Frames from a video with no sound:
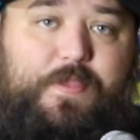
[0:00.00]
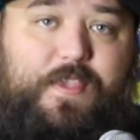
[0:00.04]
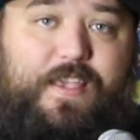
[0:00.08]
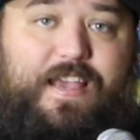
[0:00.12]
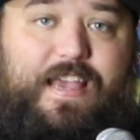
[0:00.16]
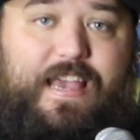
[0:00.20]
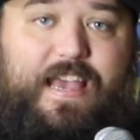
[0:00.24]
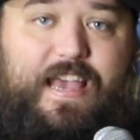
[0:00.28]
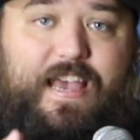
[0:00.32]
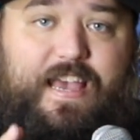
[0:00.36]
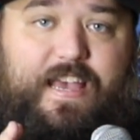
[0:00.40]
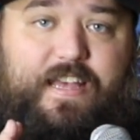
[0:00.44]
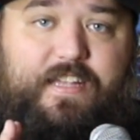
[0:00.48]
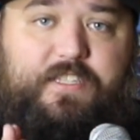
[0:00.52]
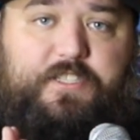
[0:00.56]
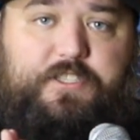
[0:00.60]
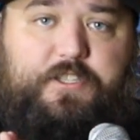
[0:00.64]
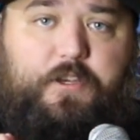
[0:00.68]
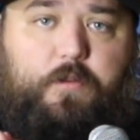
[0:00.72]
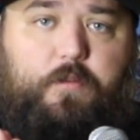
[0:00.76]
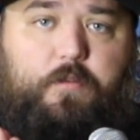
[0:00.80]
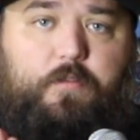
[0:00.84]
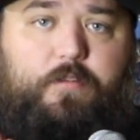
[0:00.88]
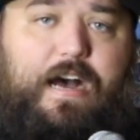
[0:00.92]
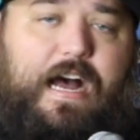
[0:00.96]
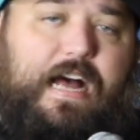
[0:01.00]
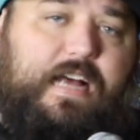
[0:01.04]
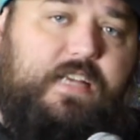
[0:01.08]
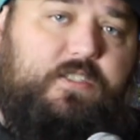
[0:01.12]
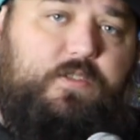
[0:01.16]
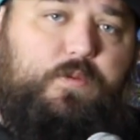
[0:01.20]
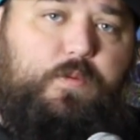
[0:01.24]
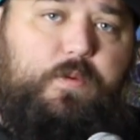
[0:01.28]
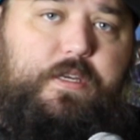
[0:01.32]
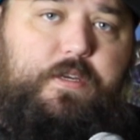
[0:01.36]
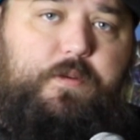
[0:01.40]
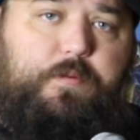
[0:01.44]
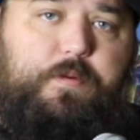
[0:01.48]
And so last
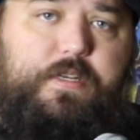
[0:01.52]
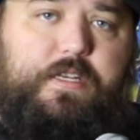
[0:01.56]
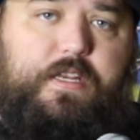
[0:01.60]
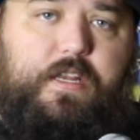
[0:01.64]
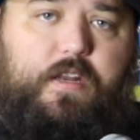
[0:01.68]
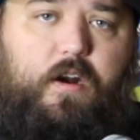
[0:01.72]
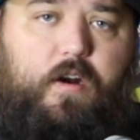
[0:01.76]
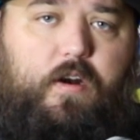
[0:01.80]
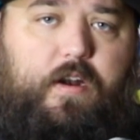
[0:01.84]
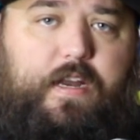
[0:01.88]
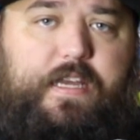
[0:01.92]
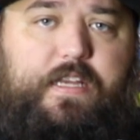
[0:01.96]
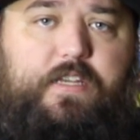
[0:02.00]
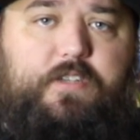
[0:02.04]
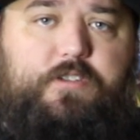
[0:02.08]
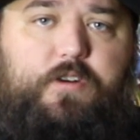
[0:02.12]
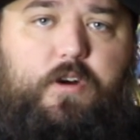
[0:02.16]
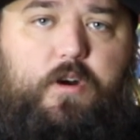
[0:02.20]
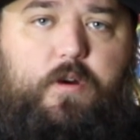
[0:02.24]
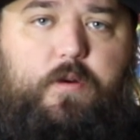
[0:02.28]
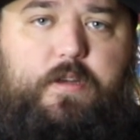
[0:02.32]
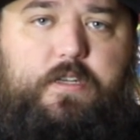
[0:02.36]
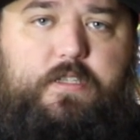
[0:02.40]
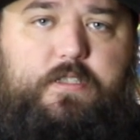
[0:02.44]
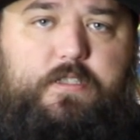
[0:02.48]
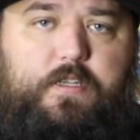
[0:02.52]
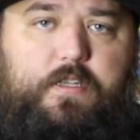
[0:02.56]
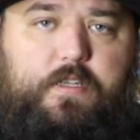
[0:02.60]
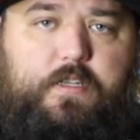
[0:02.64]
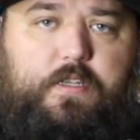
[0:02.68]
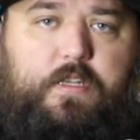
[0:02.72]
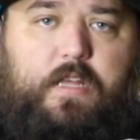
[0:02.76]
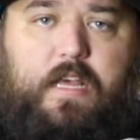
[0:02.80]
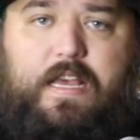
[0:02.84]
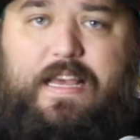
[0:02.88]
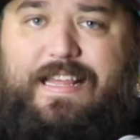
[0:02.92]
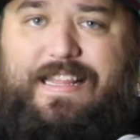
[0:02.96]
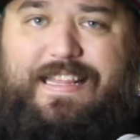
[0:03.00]
week we did our intro into
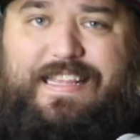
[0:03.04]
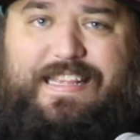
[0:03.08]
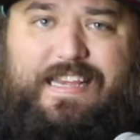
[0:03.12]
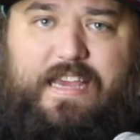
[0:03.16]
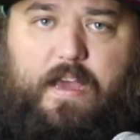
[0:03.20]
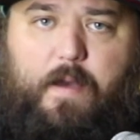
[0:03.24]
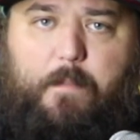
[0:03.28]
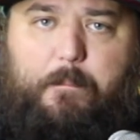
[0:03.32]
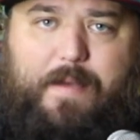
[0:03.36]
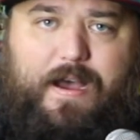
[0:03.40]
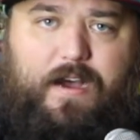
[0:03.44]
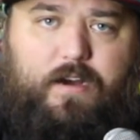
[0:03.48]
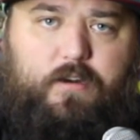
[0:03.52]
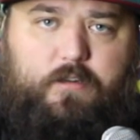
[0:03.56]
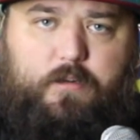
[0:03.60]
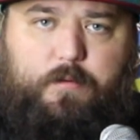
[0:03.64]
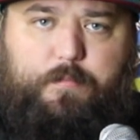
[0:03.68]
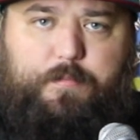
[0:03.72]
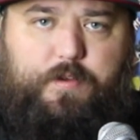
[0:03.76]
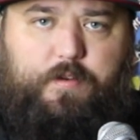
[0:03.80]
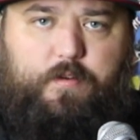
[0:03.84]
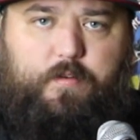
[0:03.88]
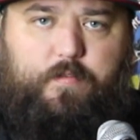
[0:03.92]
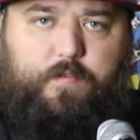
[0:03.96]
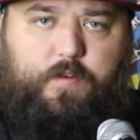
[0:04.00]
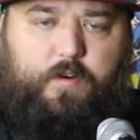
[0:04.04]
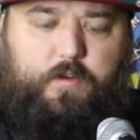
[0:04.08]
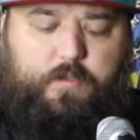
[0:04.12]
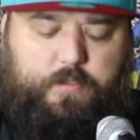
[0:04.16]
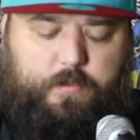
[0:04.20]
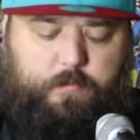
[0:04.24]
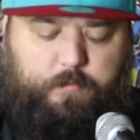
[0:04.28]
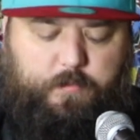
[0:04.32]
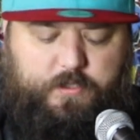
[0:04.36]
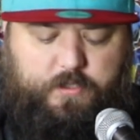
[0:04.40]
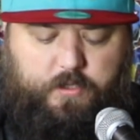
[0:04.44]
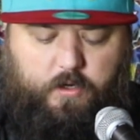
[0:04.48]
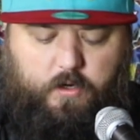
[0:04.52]
the Amalgam Universe,
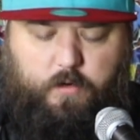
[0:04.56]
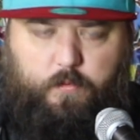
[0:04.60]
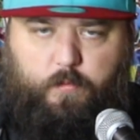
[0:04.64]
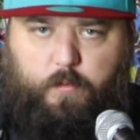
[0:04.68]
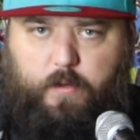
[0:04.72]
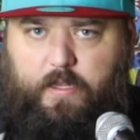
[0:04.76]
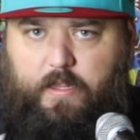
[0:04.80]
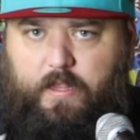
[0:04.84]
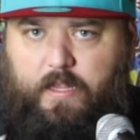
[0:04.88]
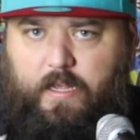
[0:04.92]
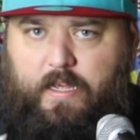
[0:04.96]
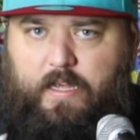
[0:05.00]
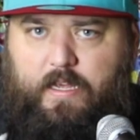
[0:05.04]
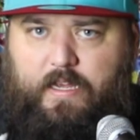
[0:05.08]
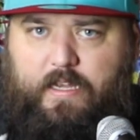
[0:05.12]
and we started with